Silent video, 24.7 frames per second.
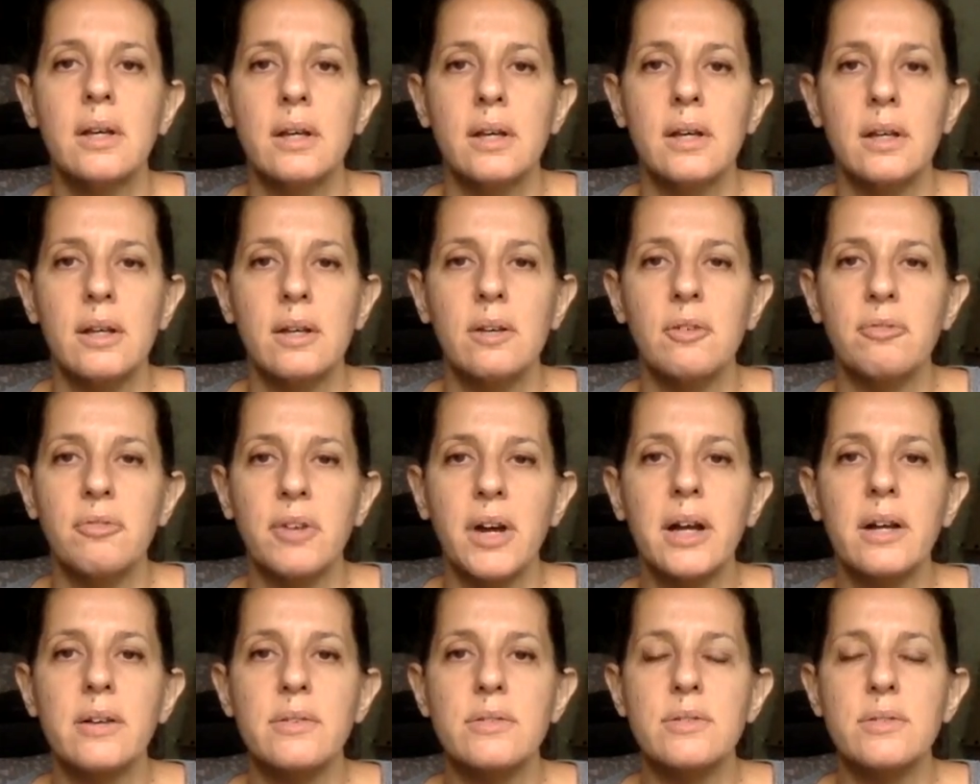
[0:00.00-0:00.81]
It
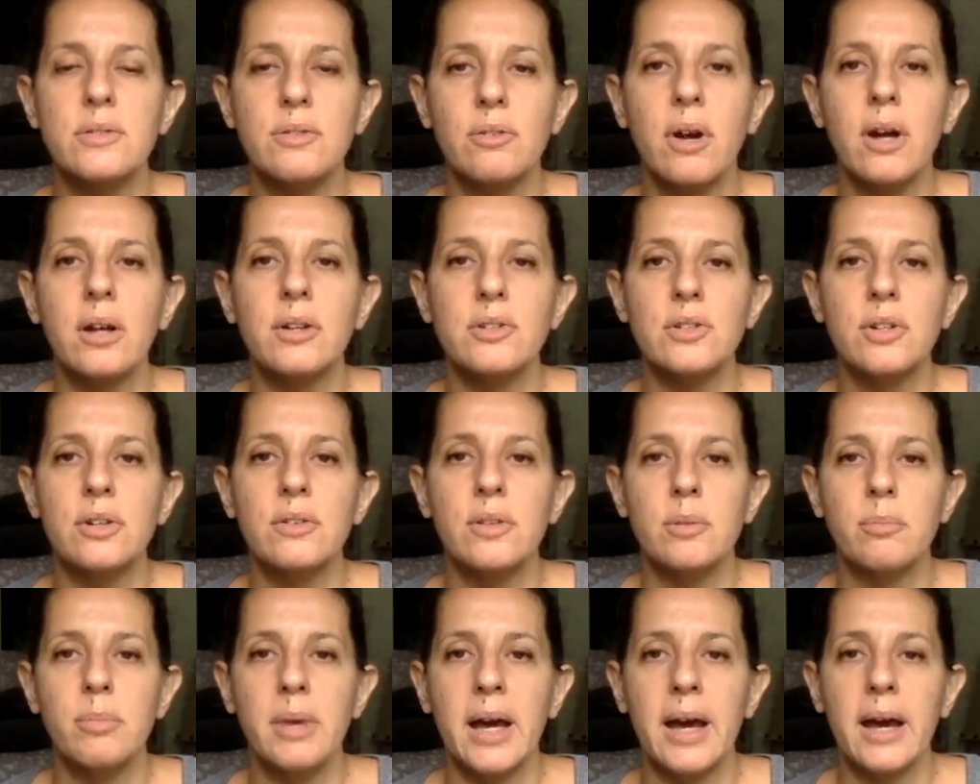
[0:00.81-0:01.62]
affects the structure of the
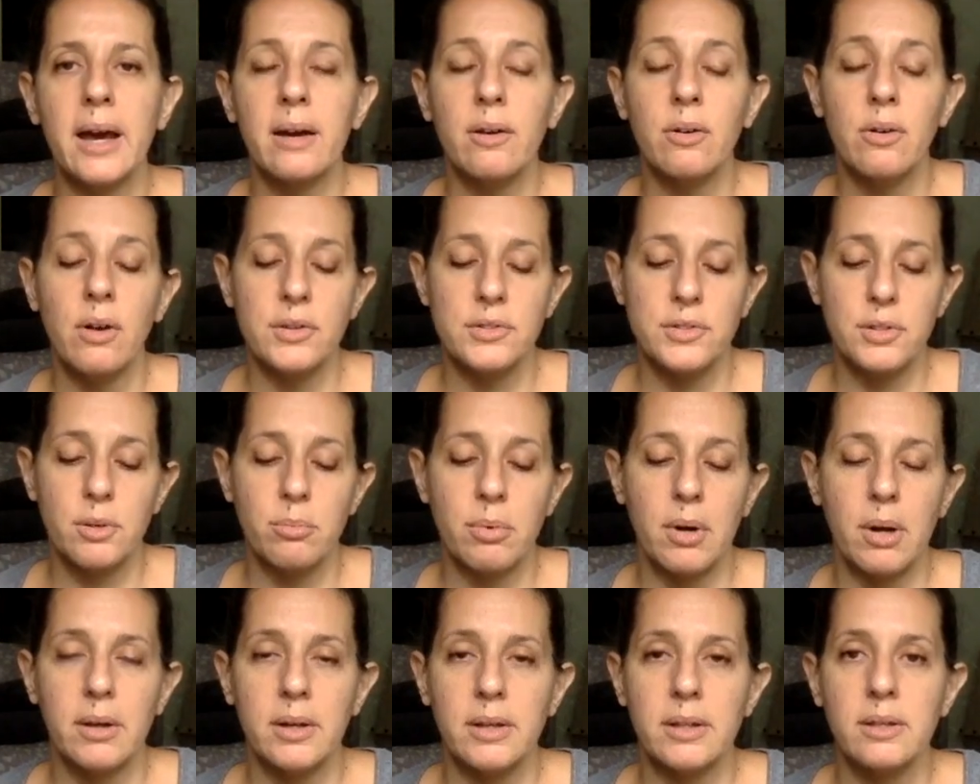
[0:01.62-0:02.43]
bag. Also,
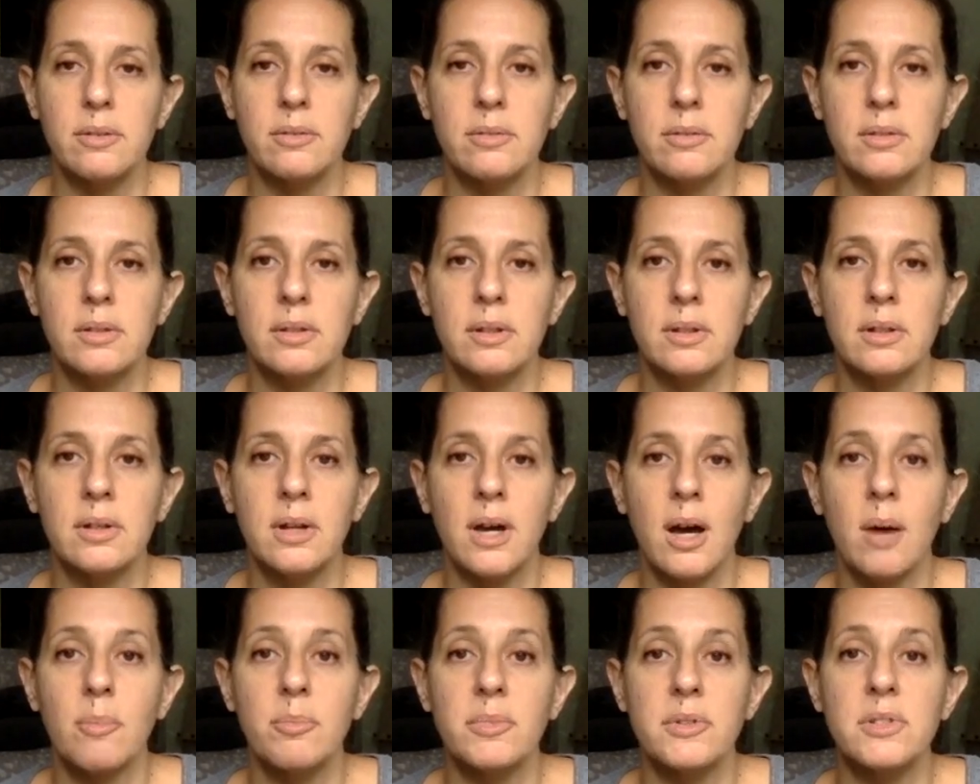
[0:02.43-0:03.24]
probably the, the
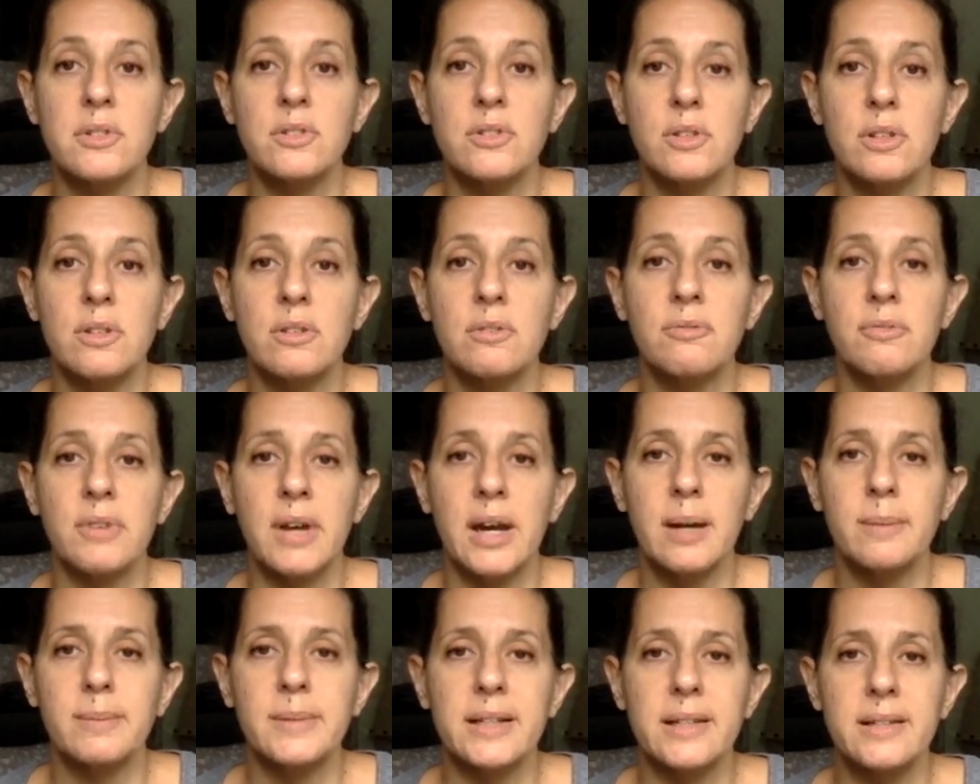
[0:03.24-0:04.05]
composition of the
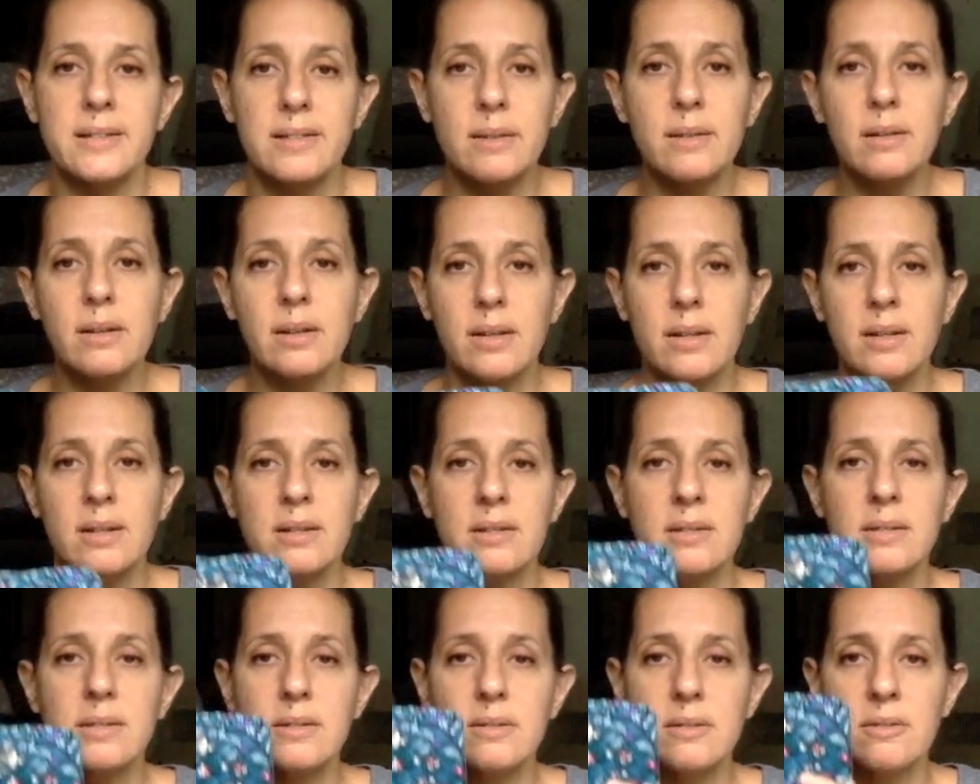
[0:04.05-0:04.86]
fabric is,
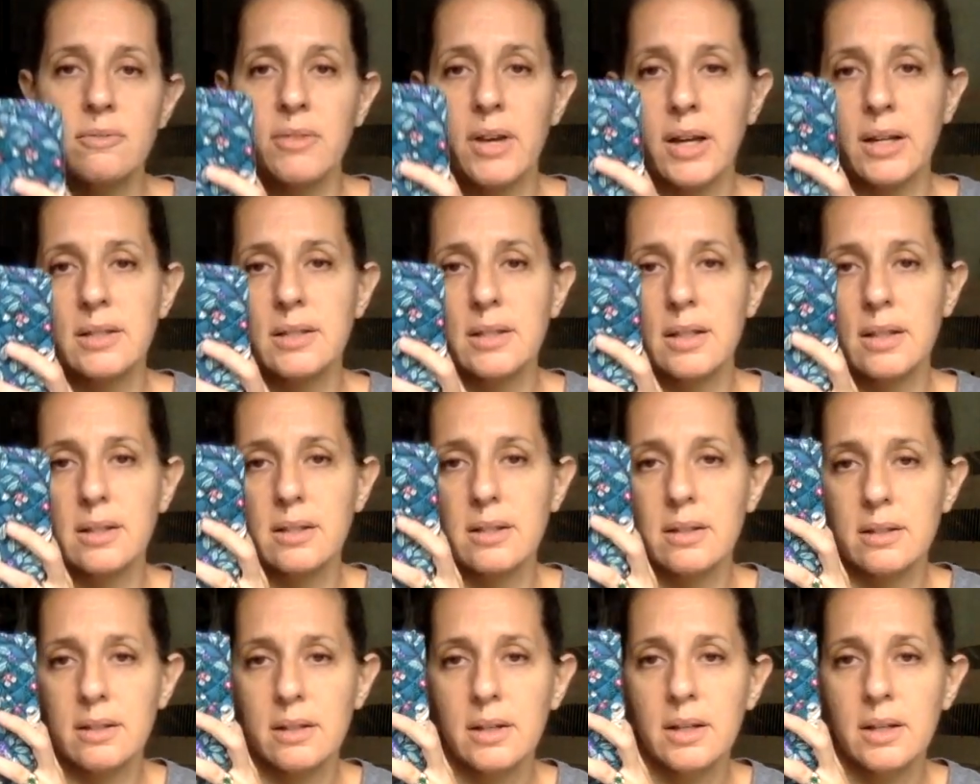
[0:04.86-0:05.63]
is affecting the